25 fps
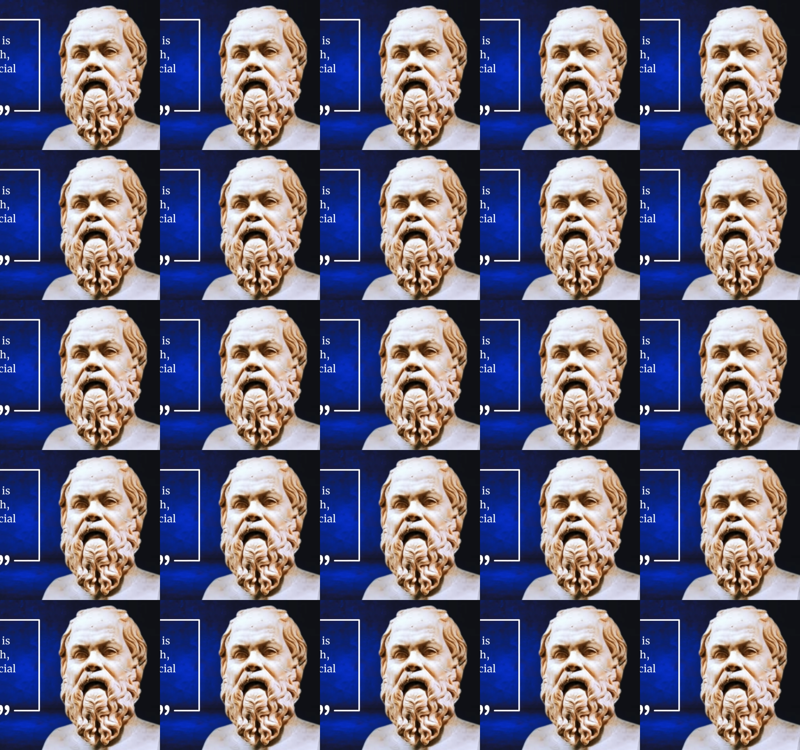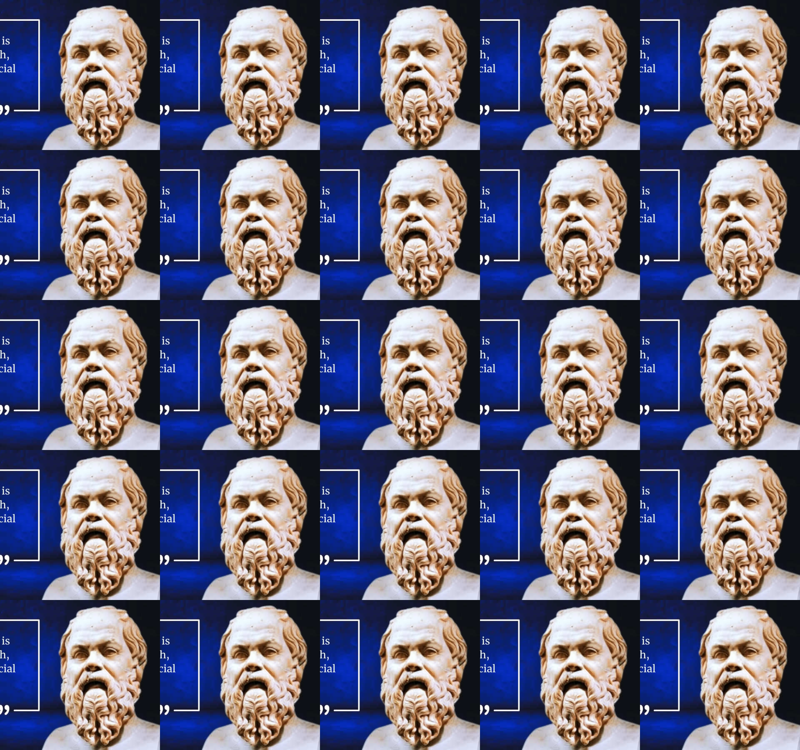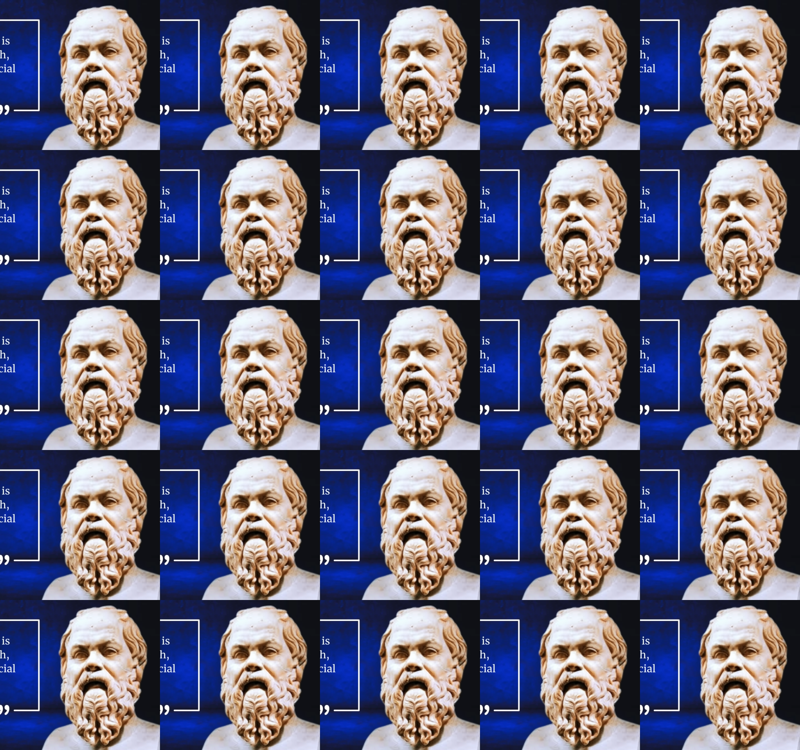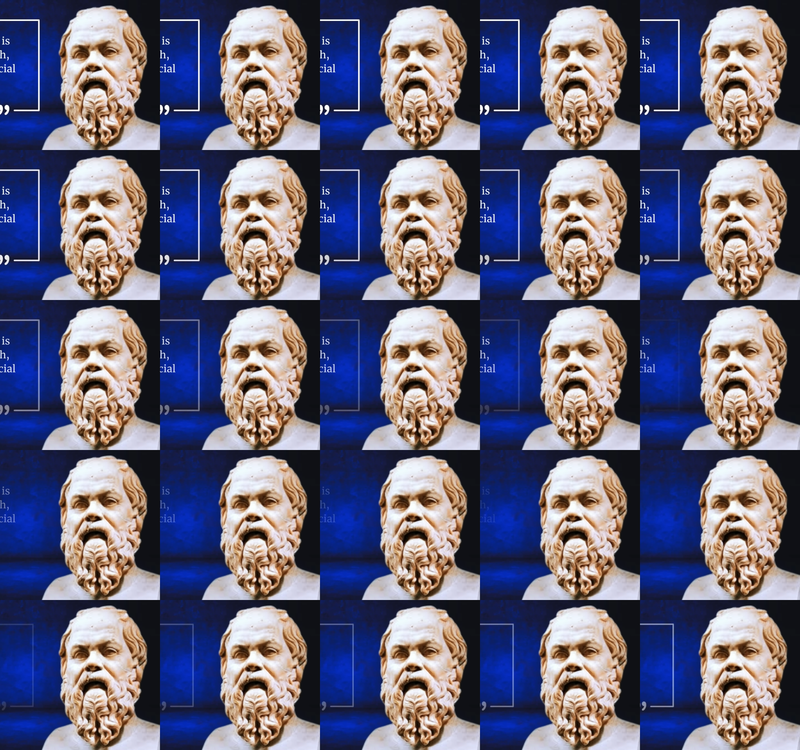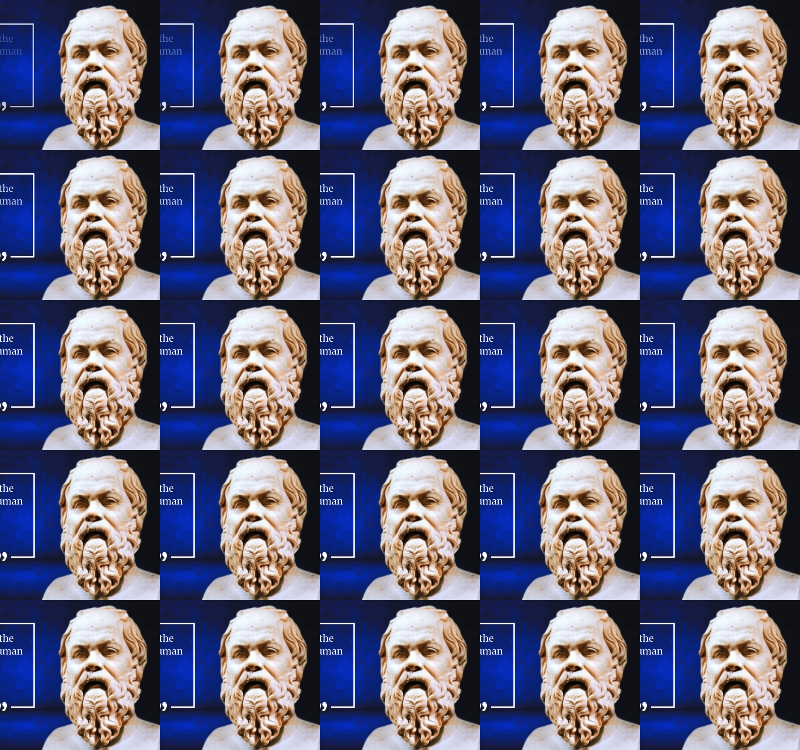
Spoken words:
Nobody speaks.